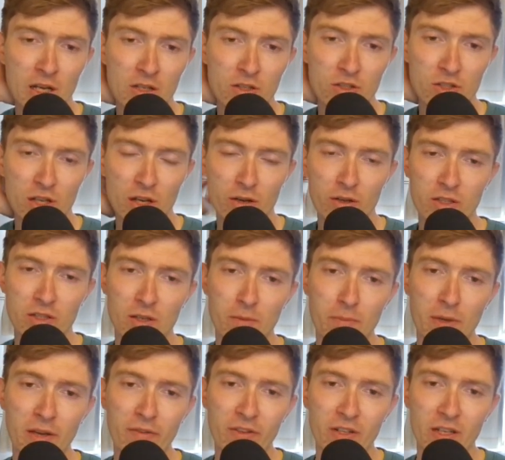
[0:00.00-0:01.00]
so it's a
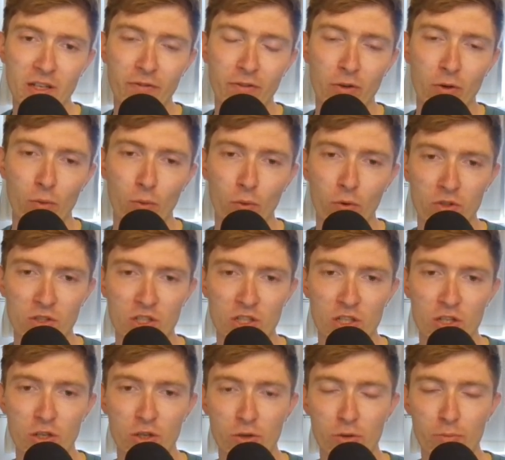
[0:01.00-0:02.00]
bit of a difficult one
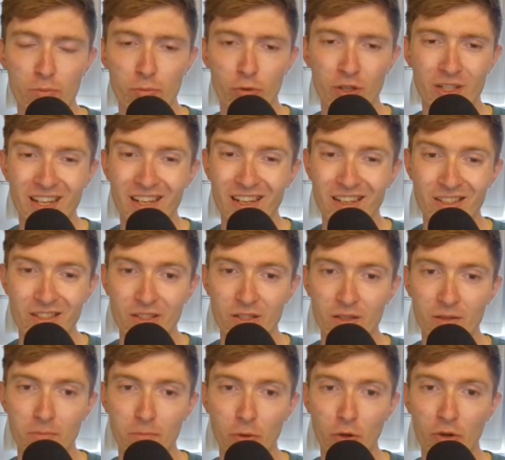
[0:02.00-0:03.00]
to predict,
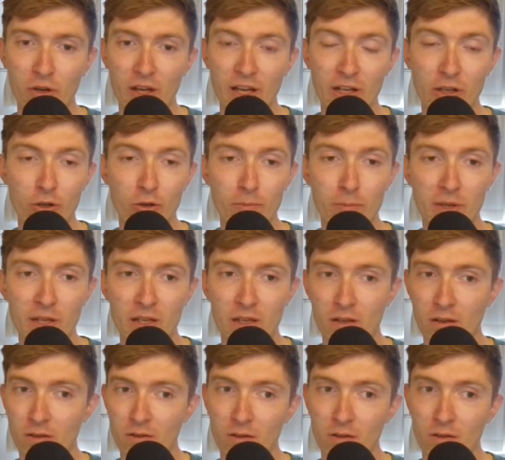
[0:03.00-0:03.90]
but it could be,